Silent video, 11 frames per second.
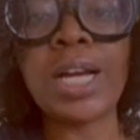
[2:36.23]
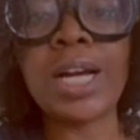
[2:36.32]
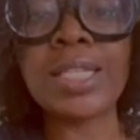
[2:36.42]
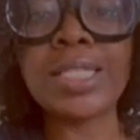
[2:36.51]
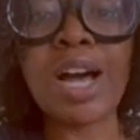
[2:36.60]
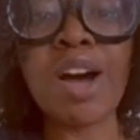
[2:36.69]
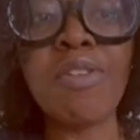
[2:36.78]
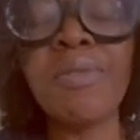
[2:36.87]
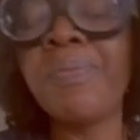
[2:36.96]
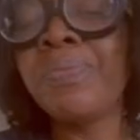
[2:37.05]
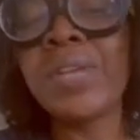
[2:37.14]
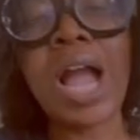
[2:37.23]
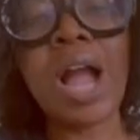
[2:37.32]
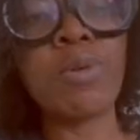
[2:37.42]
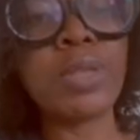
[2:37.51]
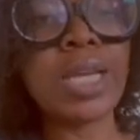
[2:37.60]
herself,
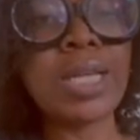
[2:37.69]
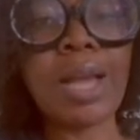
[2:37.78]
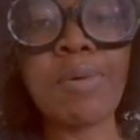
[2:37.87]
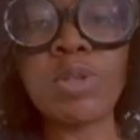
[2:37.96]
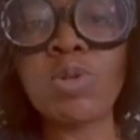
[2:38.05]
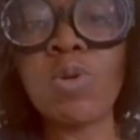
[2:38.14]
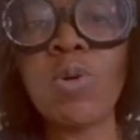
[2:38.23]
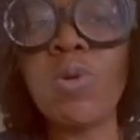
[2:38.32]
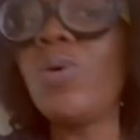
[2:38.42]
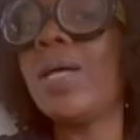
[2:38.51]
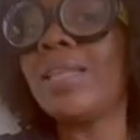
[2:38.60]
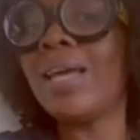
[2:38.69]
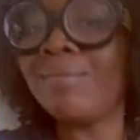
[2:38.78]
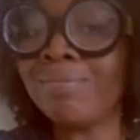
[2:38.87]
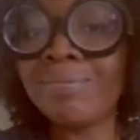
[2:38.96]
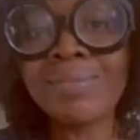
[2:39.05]
I would think that was cool, and
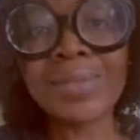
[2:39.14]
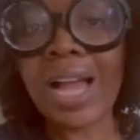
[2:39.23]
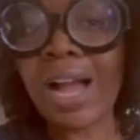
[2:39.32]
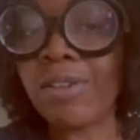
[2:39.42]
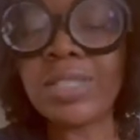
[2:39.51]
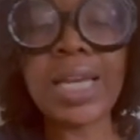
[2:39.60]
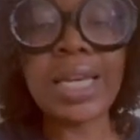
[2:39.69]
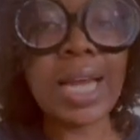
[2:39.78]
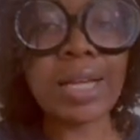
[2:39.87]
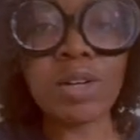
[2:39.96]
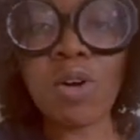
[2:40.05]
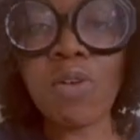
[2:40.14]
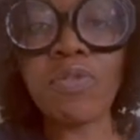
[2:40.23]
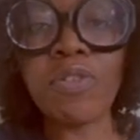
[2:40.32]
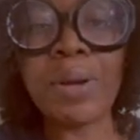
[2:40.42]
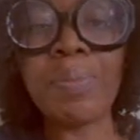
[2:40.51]
then I would say, yeah, go
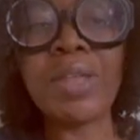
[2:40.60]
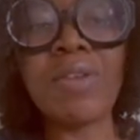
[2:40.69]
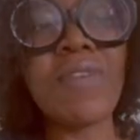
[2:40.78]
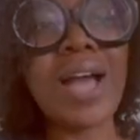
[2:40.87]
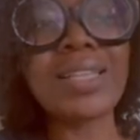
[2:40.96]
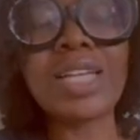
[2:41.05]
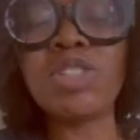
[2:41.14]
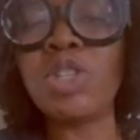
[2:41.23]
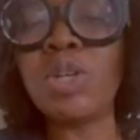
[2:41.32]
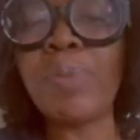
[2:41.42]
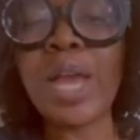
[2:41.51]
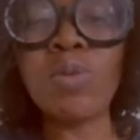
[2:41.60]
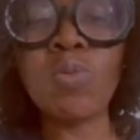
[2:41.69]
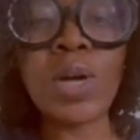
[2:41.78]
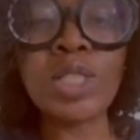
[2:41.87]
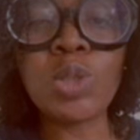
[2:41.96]
for it. But the fact that she paid
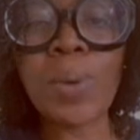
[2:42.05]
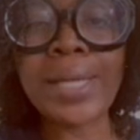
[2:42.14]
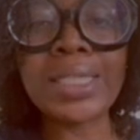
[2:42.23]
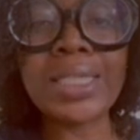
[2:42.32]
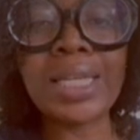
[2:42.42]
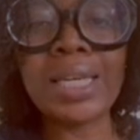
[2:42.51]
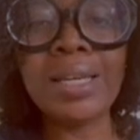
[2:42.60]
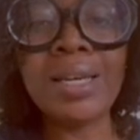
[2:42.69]
$120